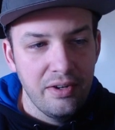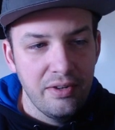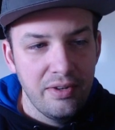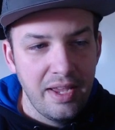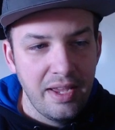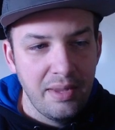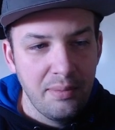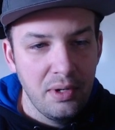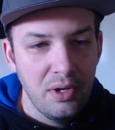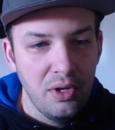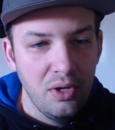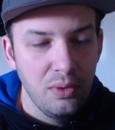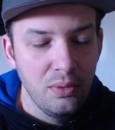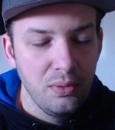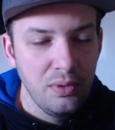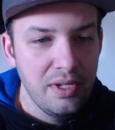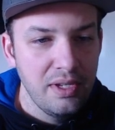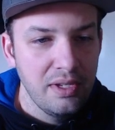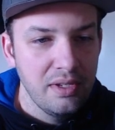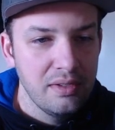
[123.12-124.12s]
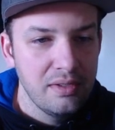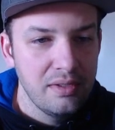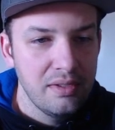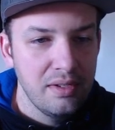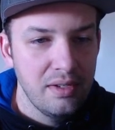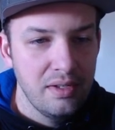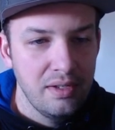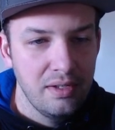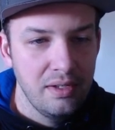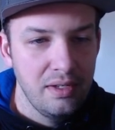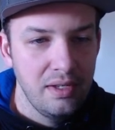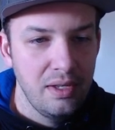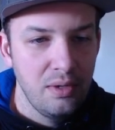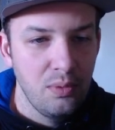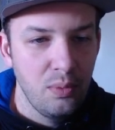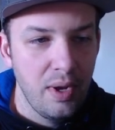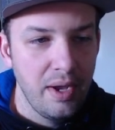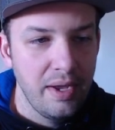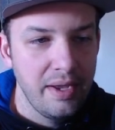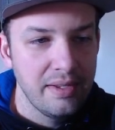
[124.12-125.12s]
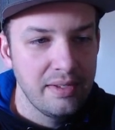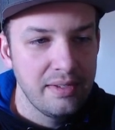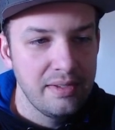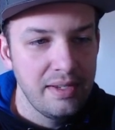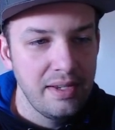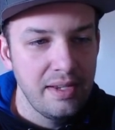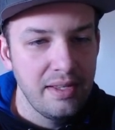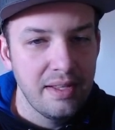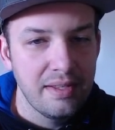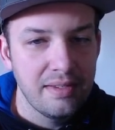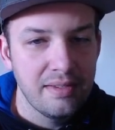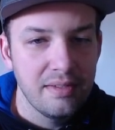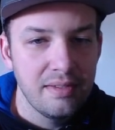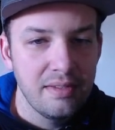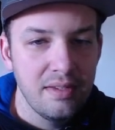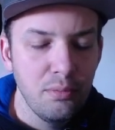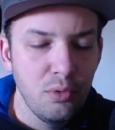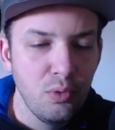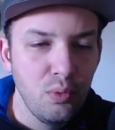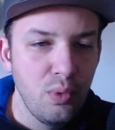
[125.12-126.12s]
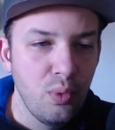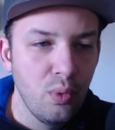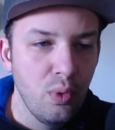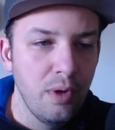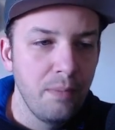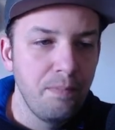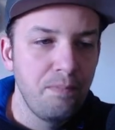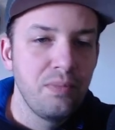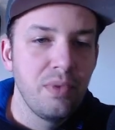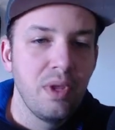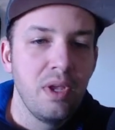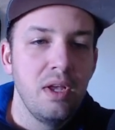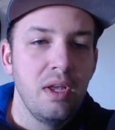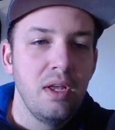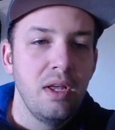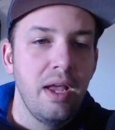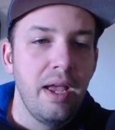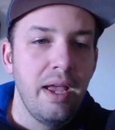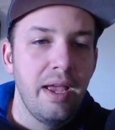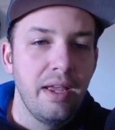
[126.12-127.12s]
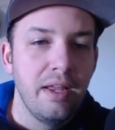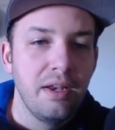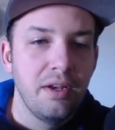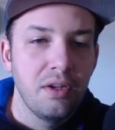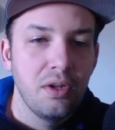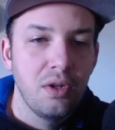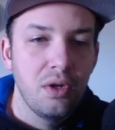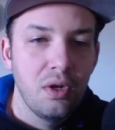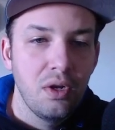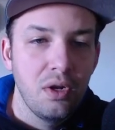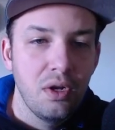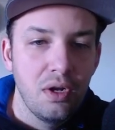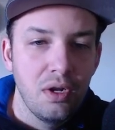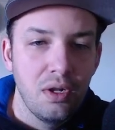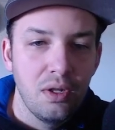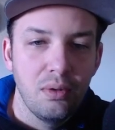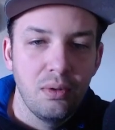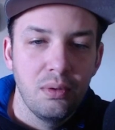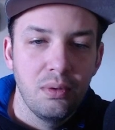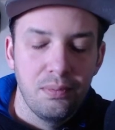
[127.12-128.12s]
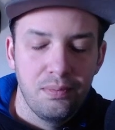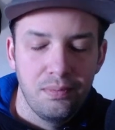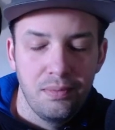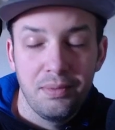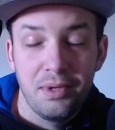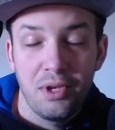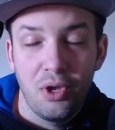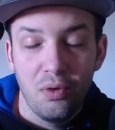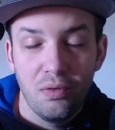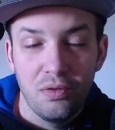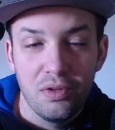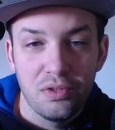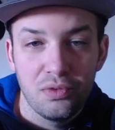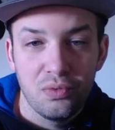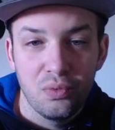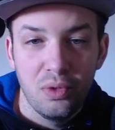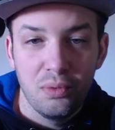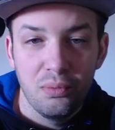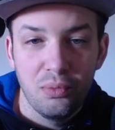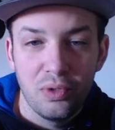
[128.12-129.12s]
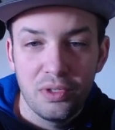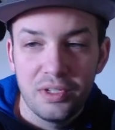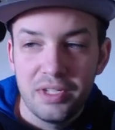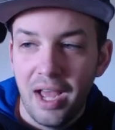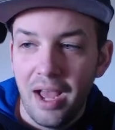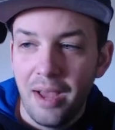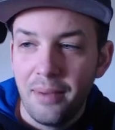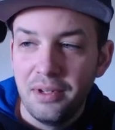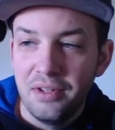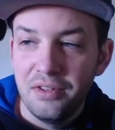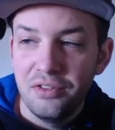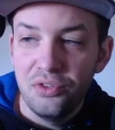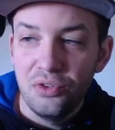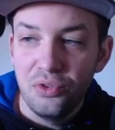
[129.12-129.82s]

Entertainment Holdings, N Y S E. That's the symbol we want. And let me go over this one more time and